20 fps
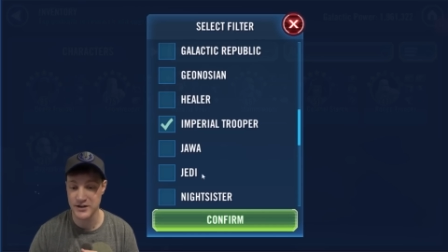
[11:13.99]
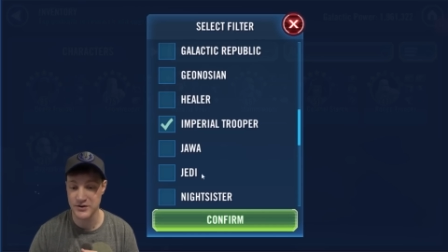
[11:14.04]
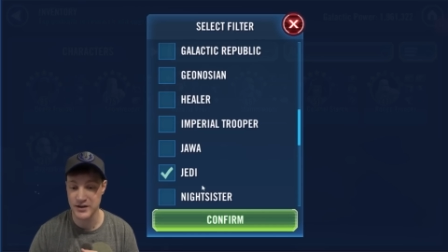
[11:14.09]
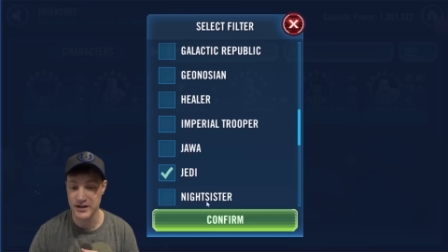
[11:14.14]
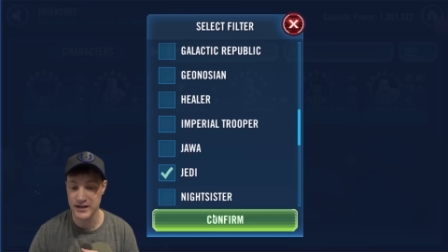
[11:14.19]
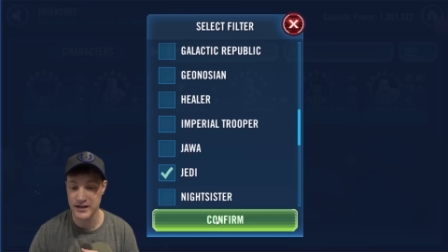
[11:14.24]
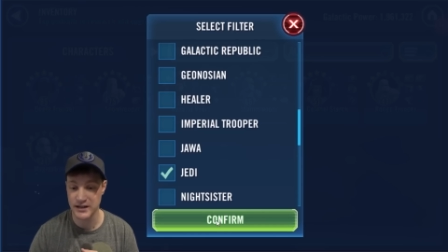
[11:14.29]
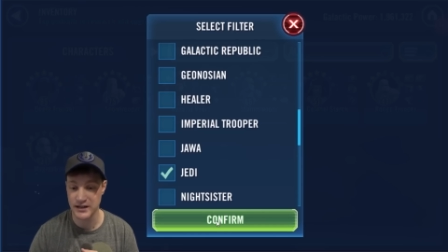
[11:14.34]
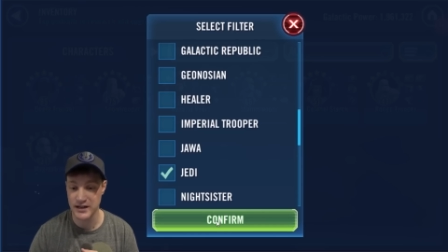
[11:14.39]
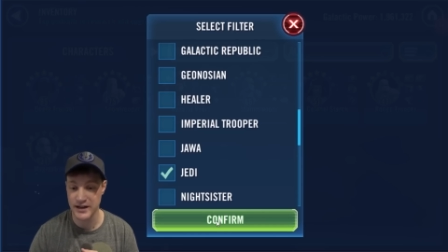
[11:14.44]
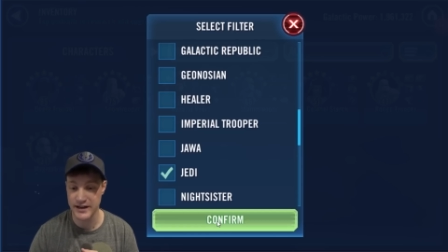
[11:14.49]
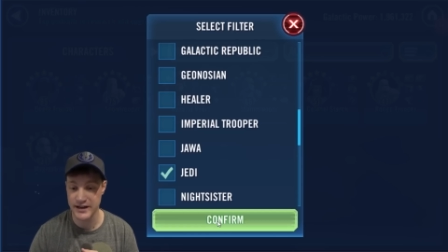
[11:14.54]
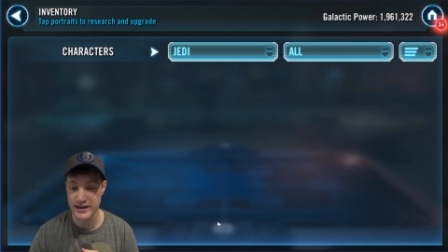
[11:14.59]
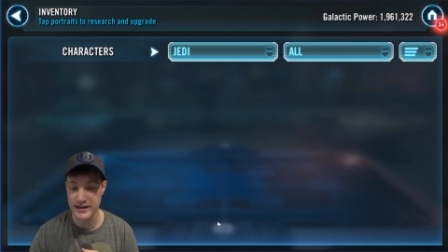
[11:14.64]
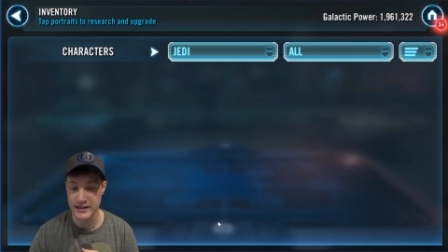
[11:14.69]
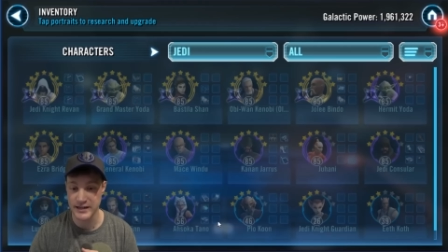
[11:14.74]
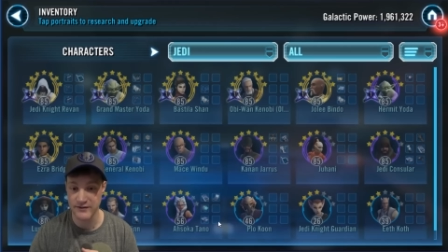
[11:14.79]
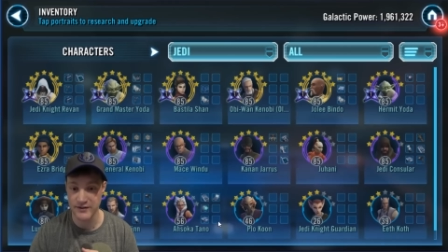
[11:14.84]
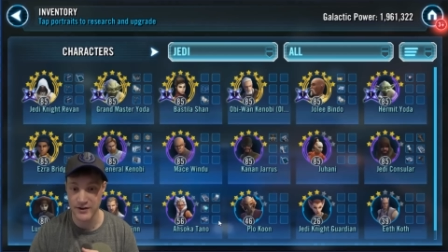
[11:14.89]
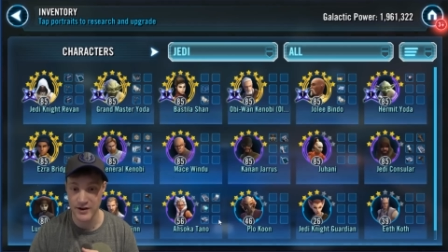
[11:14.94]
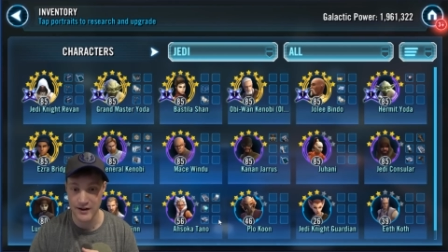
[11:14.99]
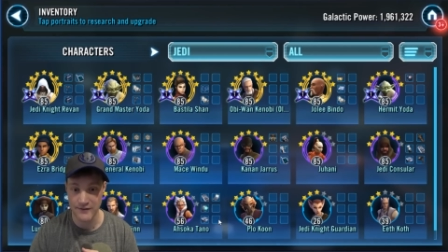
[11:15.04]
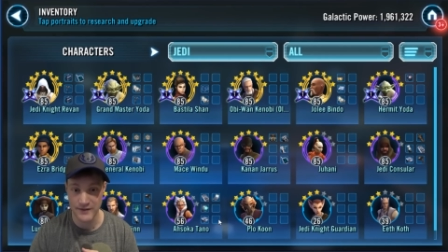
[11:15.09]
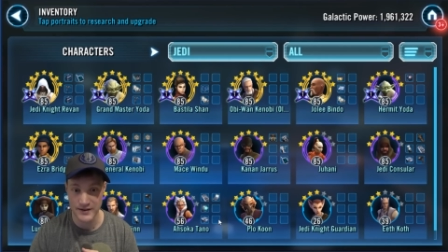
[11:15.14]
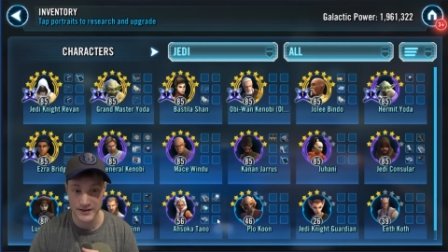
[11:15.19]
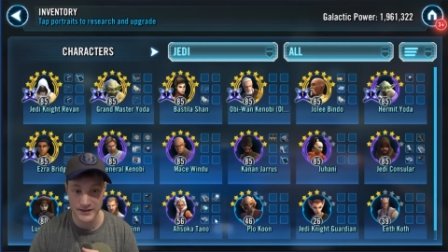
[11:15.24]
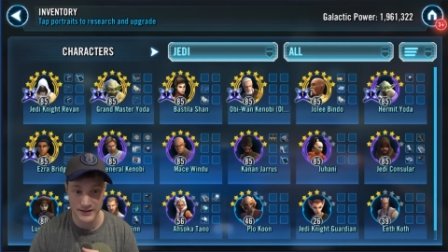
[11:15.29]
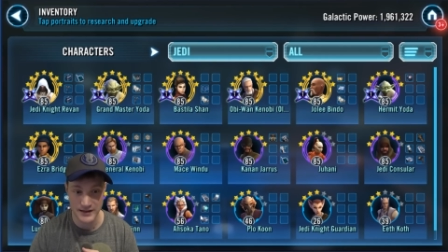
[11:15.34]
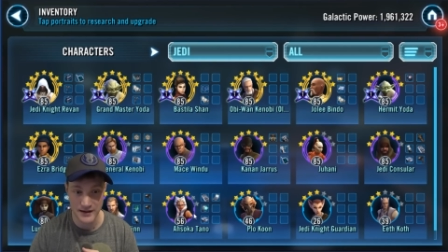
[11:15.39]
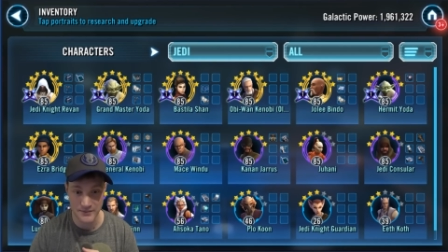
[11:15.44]
and you can get lucky and give an
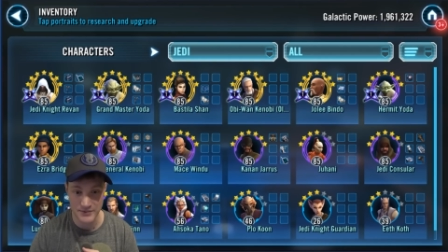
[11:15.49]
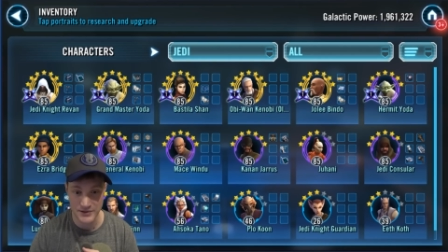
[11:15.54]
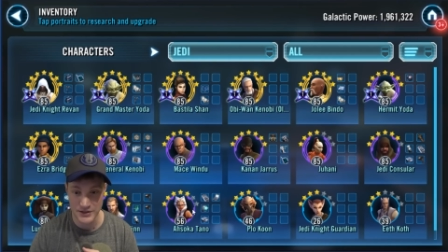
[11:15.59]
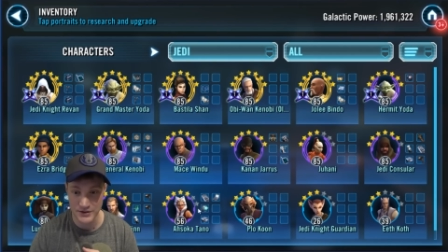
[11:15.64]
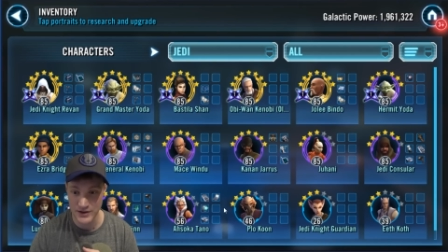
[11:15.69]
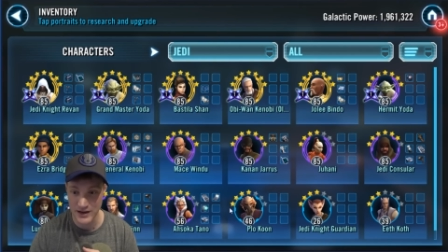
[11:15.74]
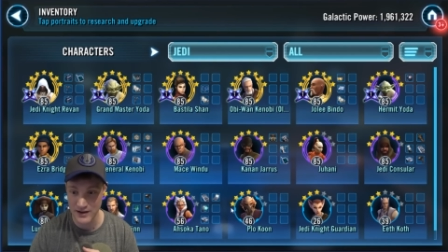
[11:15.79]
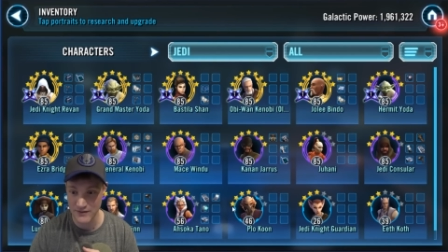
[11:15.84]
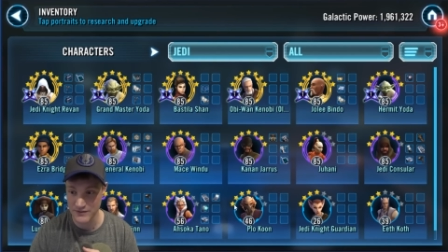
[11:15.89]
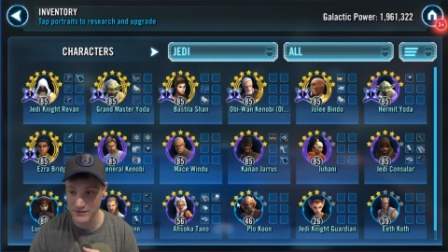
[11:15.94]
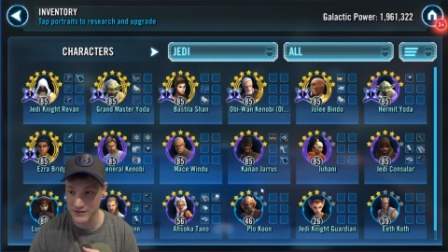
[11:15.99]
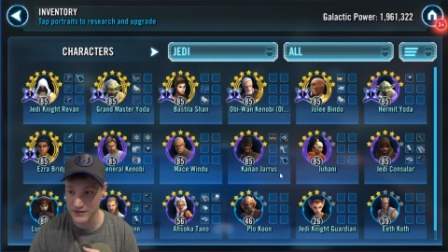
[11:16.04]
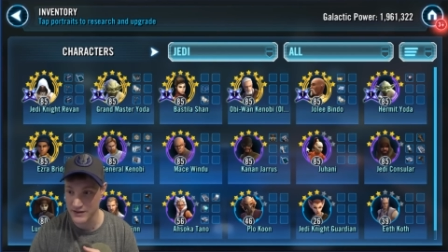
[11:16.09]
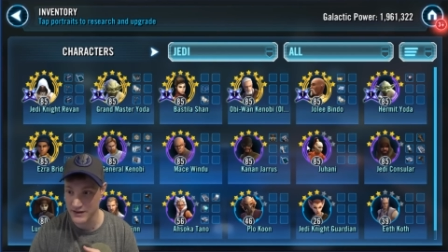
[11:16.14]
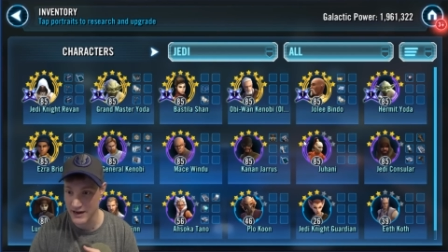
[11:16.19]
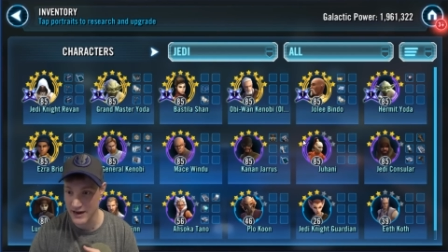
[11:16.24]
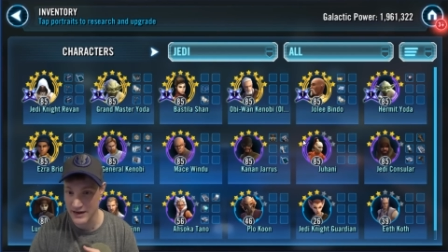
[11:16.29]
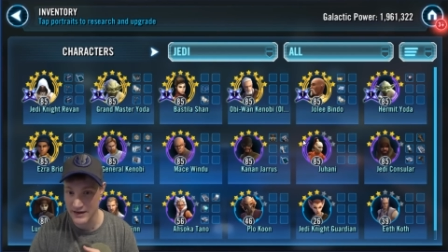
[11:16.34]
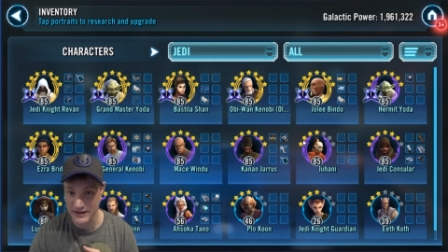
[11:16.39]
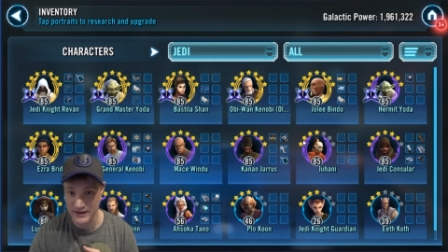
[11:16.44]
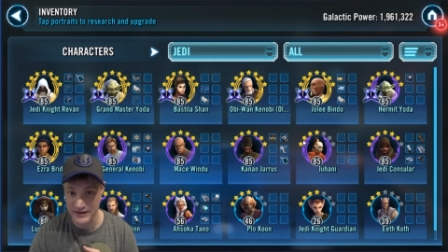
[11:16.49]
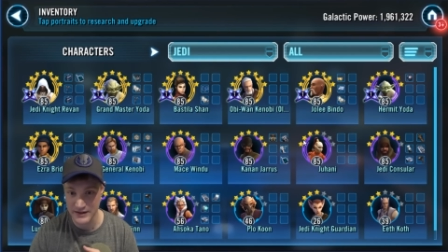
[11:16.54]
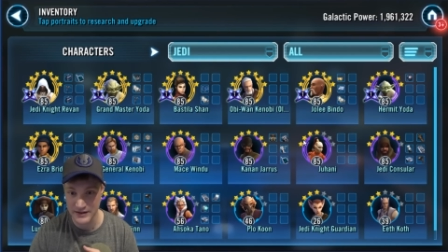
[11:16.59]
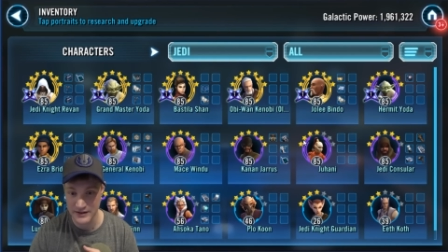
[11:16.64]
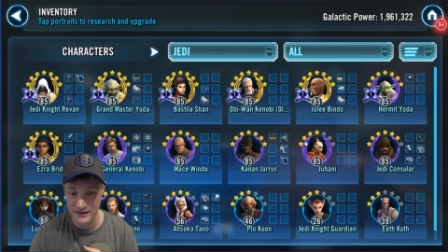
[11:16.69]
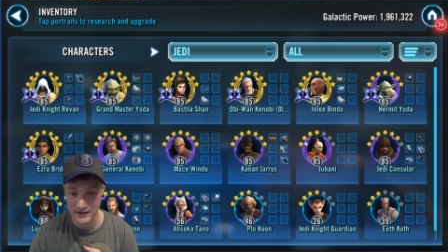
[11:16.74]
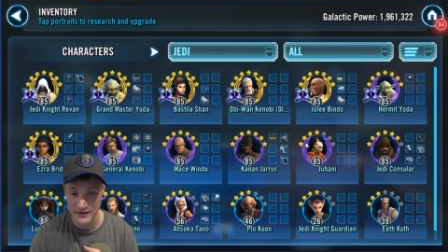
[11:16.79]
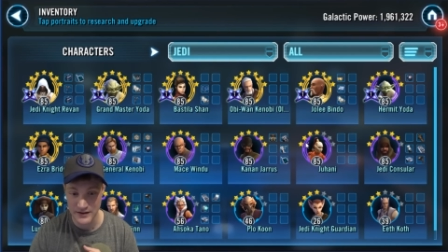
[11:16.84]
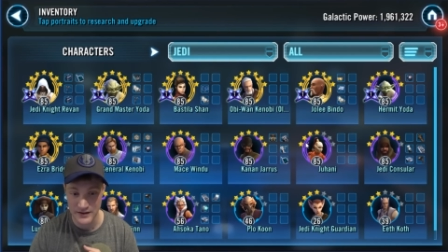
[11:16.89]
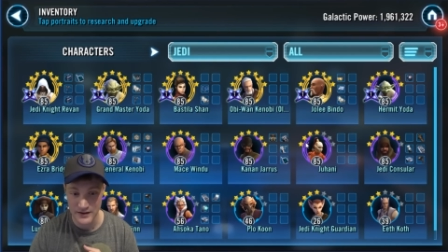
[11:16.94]
offense up. Do you have
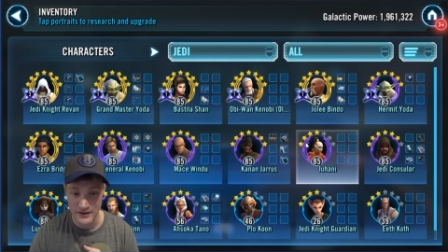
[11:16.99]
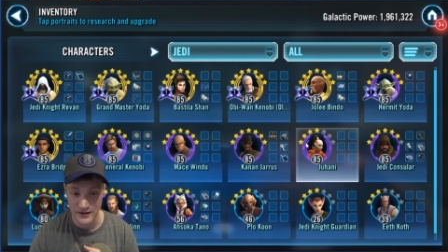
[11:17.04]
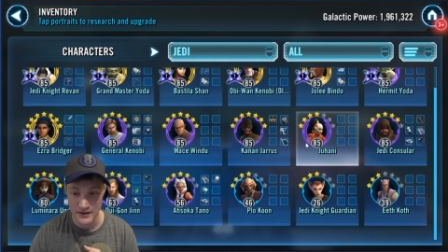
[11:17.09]
Anakin?